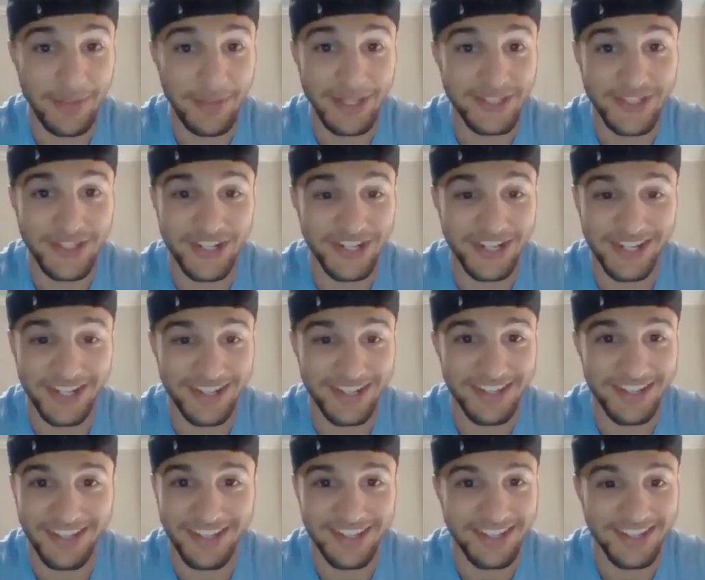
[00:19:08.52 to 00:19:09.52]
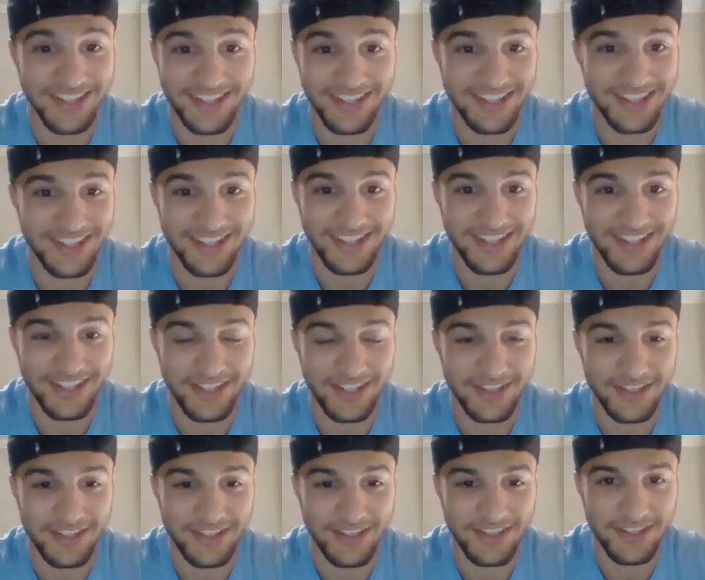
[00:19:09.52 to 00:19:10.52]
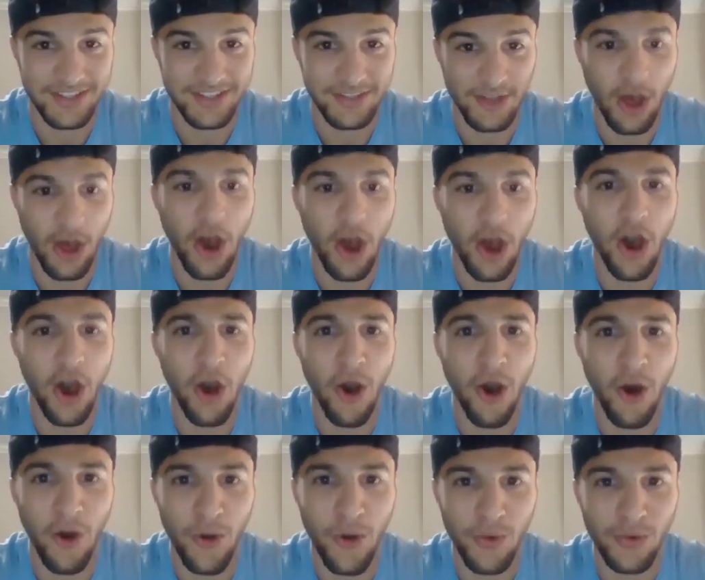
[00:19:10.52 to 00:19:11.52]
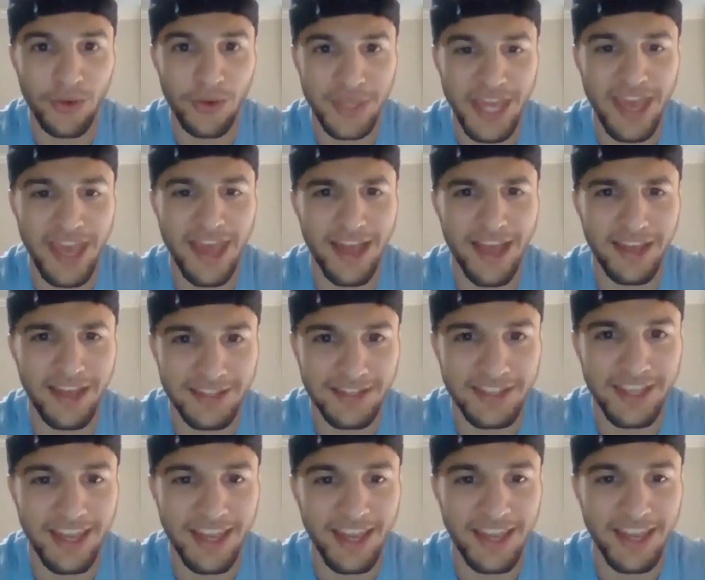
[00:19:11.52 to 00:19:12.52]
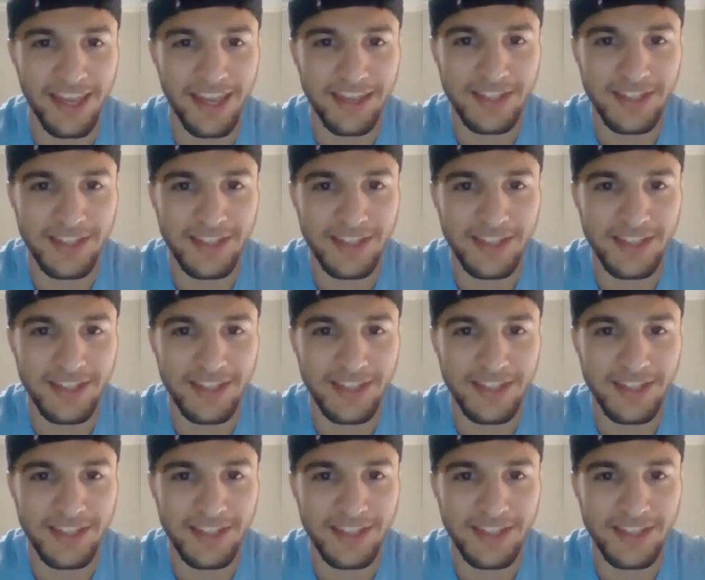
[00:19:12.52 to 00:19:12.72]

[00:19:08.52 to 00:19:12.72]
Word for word: not sure. Dylan Palacio. Oh yeah, yeah. He's yeah,